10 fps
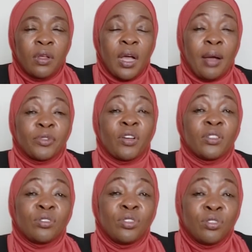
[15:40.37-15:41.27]
I'm talking
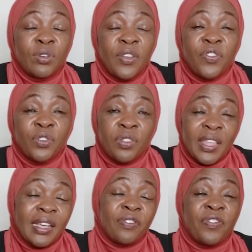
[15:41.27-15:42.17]
to you if you
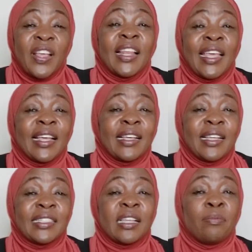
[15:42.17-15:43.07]
think feeling
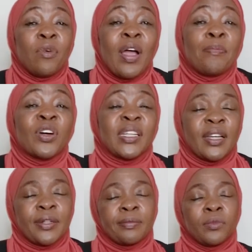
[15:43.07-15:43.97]
is the more important.